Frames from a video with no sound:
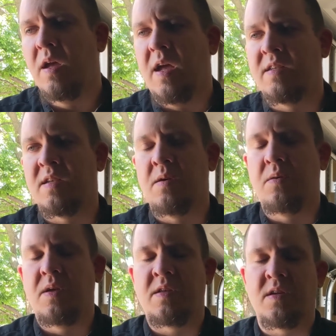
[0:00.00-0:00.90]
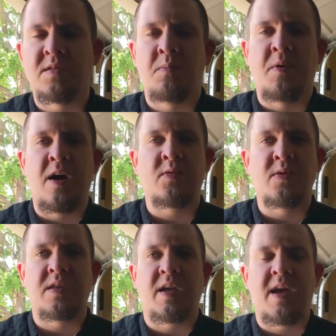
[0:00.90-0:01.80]
is it doesn't bond
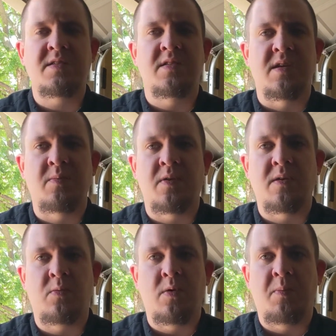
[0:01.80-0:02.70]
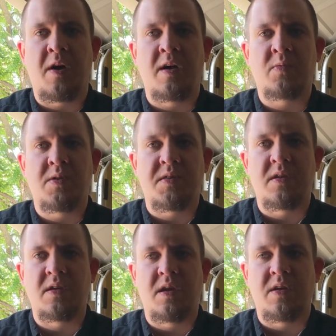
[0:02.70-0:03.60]
with the gasoline, but it will bond with
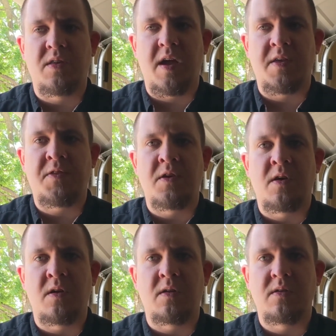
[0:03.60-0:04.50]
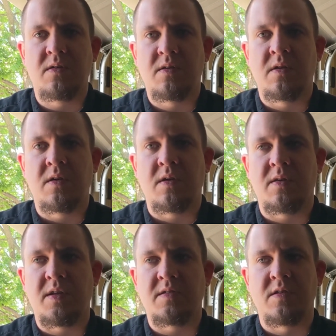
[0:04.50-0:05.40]
the ethanol
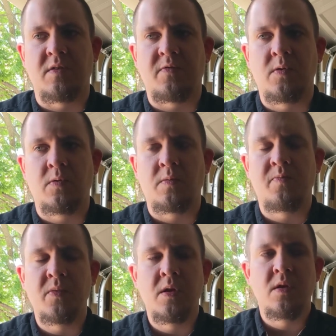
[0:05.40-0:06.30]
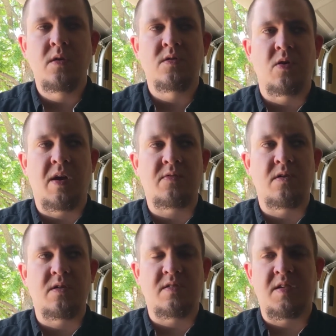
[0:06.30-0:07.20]
that's in the fuel. So
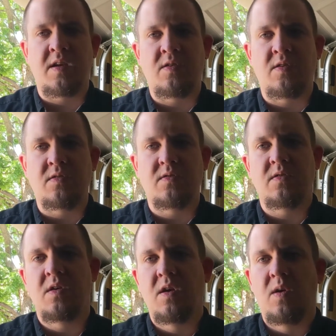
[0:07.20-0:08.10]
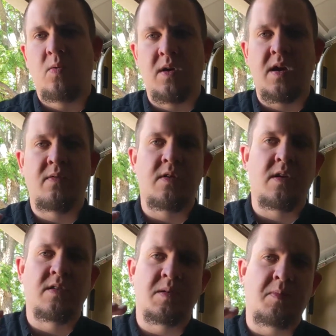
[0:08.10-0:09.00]
after it settles, whatever
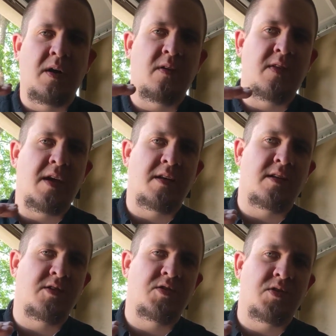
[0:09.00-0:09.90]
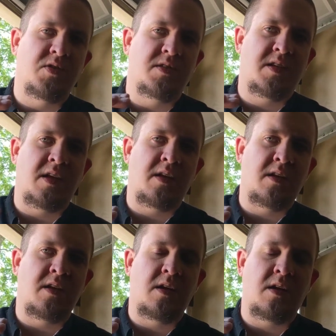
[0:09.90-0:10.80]
is above that initial 10